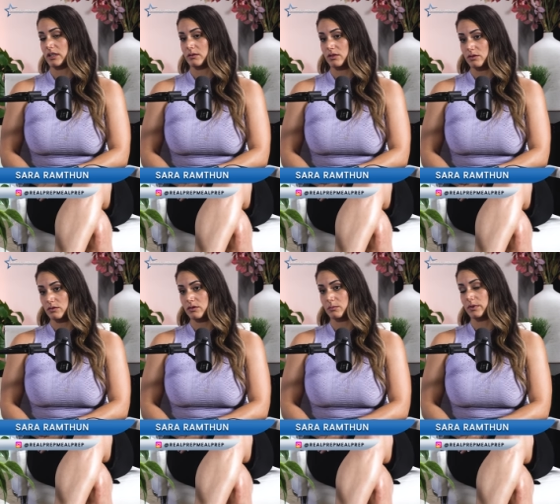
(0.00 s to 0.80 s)
uh,
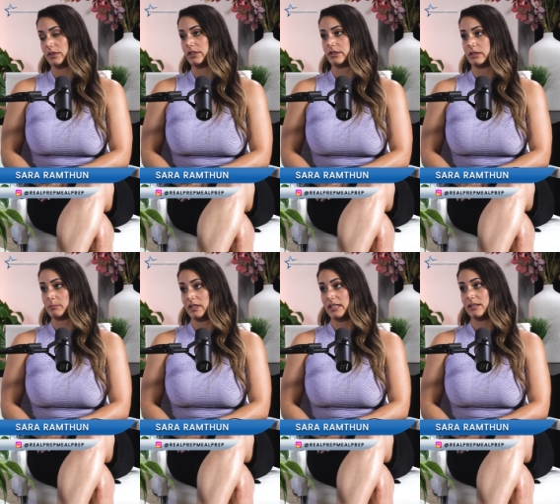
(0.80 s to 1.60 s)
you to work your
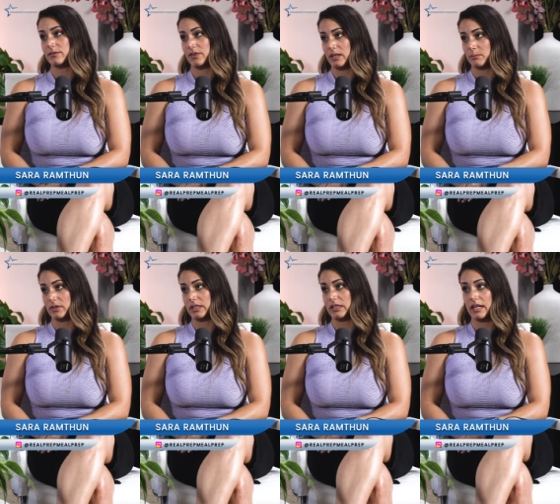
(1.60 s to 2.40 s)
immediate
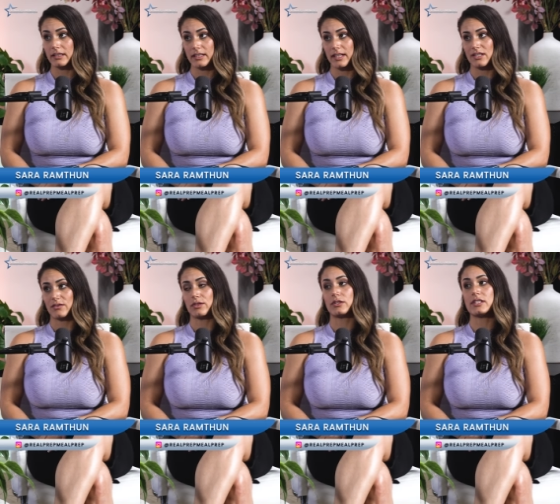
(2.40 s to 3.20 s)
family at the age
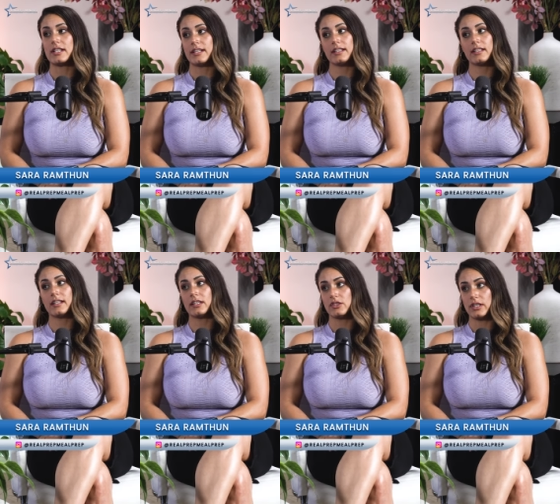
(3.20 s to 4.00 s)
of 13 in the
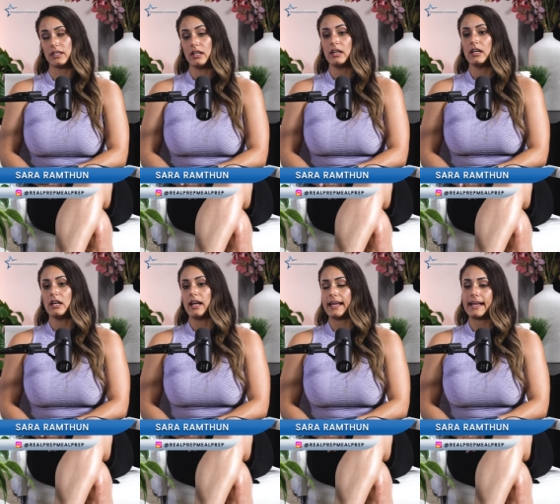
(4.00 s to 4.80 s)
kitchen,
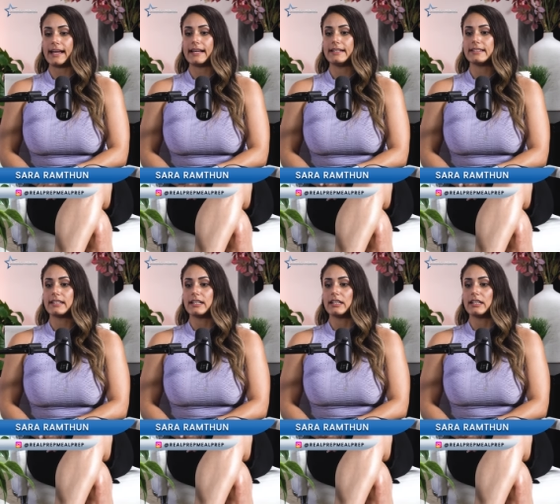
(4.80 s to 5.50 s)
and